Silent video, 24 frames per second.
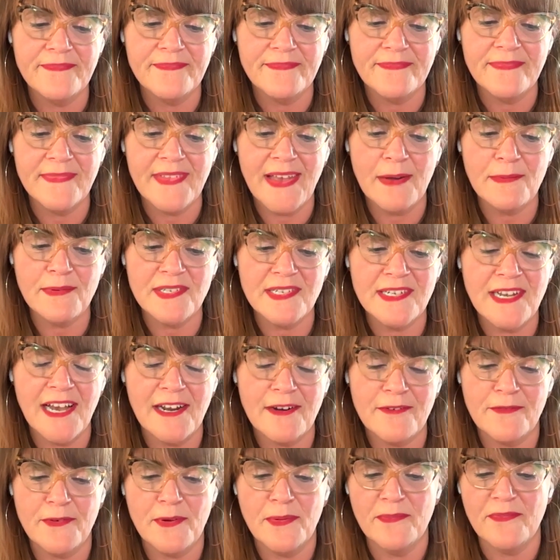That was not
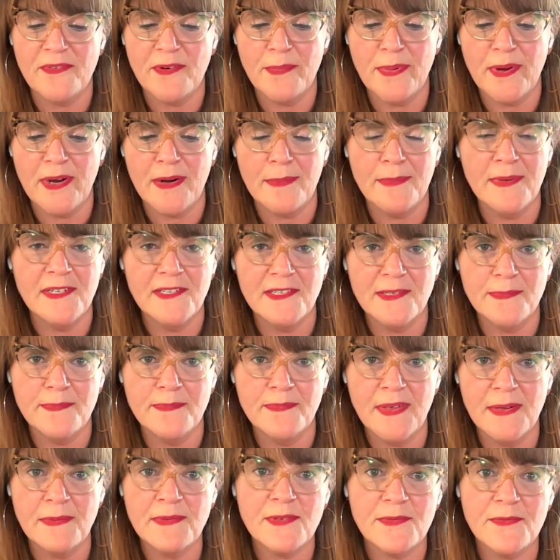a room for pyramids.
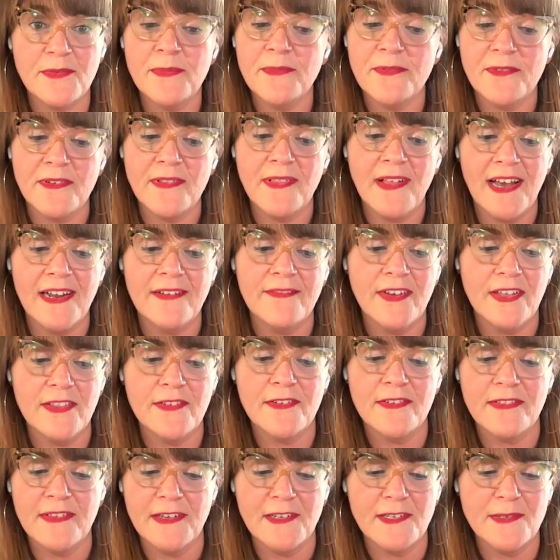There was a room for a lot of
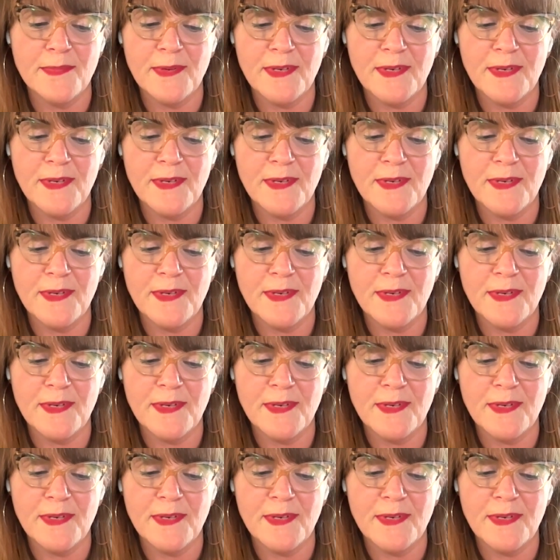other things,